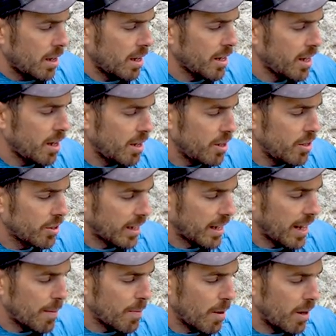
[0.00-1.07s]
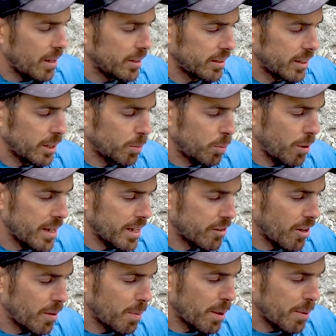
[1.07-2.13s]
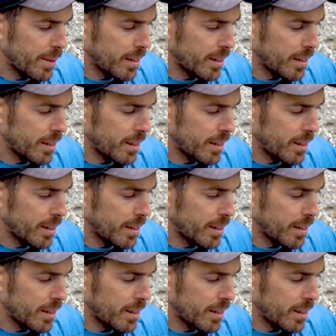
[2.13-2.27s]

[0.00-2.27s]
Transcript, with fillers: I'm going to use a klemheist. It's pretty grippy.